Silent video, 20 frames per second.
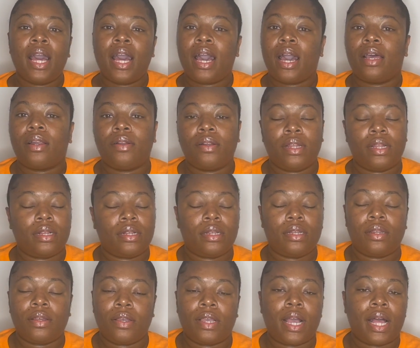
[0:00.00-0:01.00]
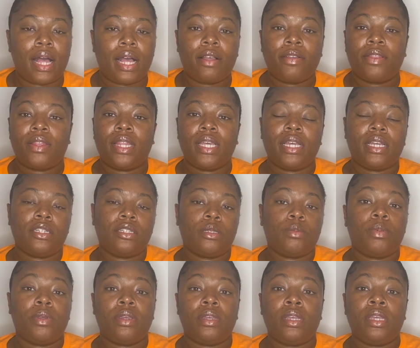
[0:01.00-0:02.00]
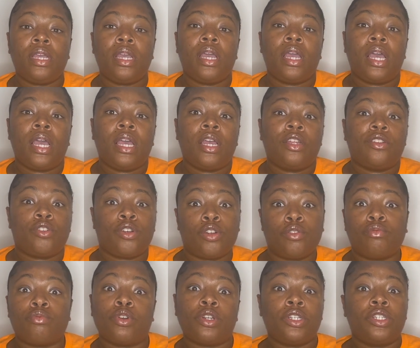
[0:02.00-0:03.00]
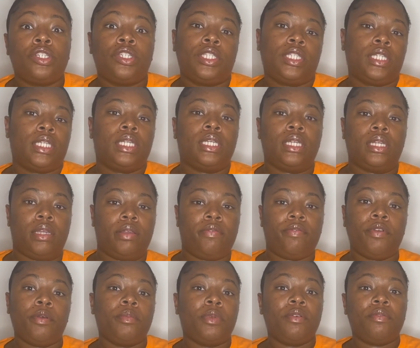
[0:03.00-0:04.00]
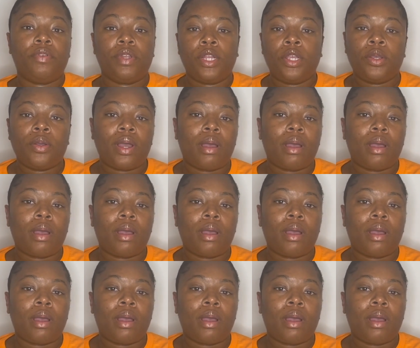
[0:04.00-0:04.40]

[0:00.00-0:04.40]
I don't even know, y'all. I think I just be trying to rush to film the video.